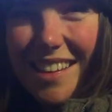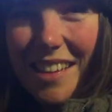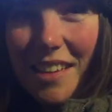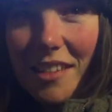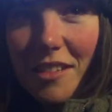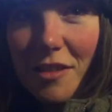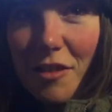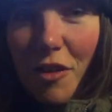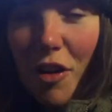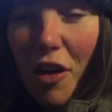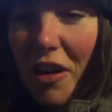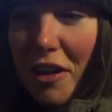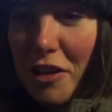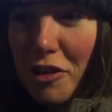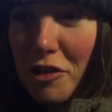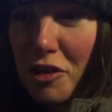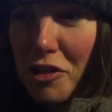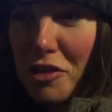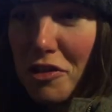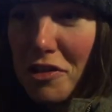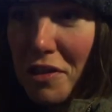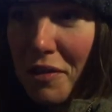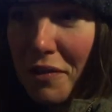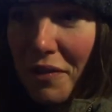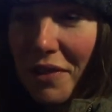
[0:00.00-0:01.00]
It's not
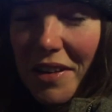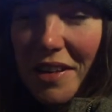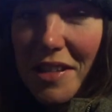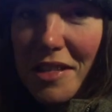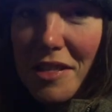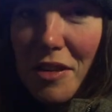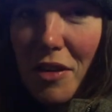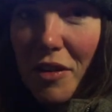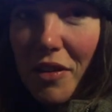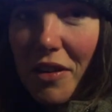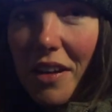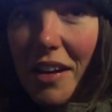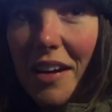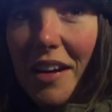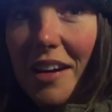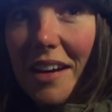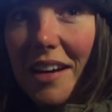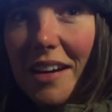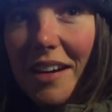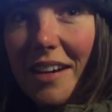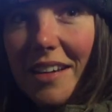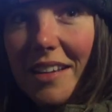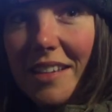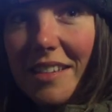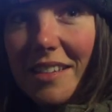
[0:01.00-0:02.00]
intrusive and it's not going to
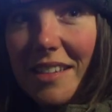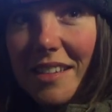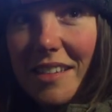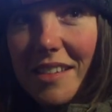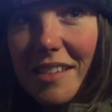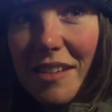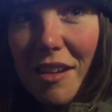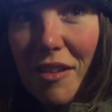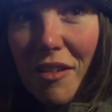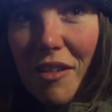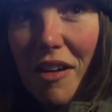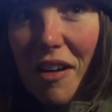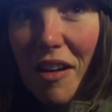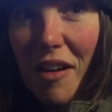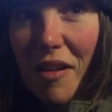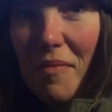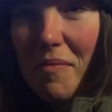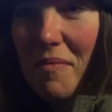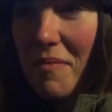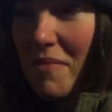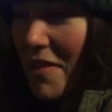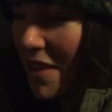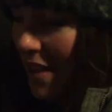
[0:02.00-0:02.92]
hurt her, so there's no harm.